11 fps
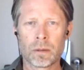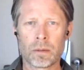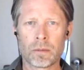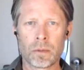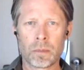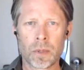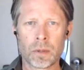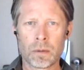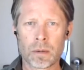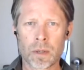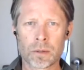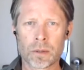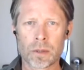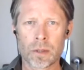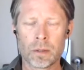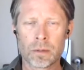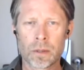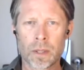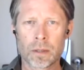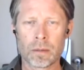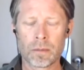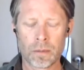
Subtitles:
through pure conscious contact,